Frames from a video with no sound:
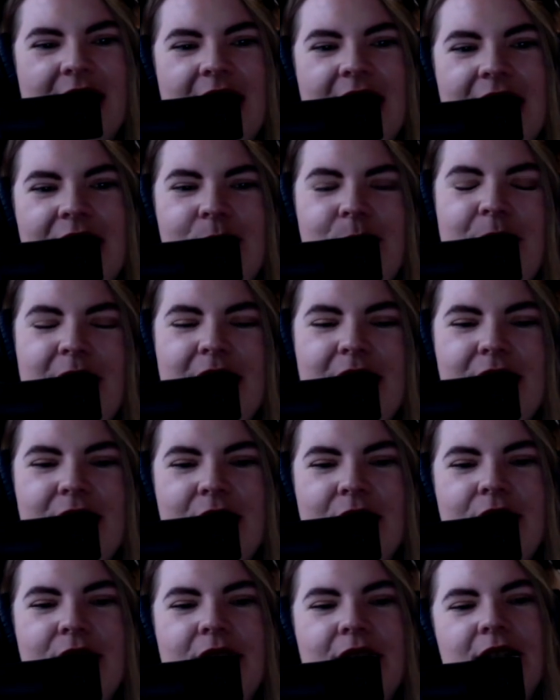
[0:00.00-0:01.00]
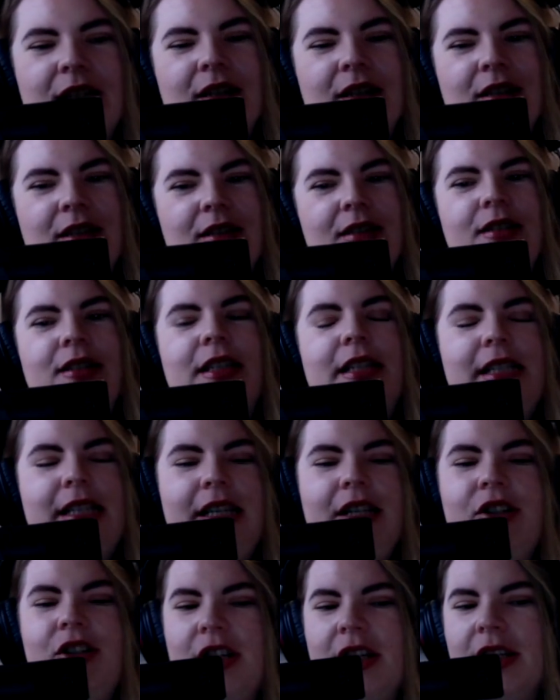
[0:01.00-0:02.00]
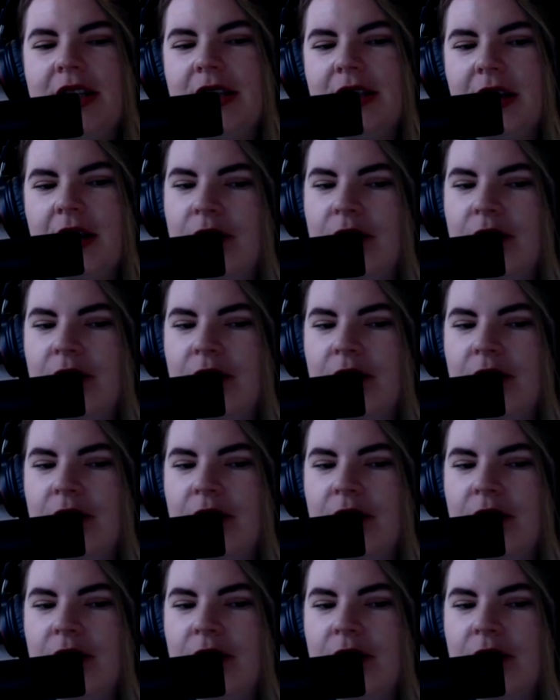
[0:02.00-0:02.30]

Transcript: It's based on the the teachings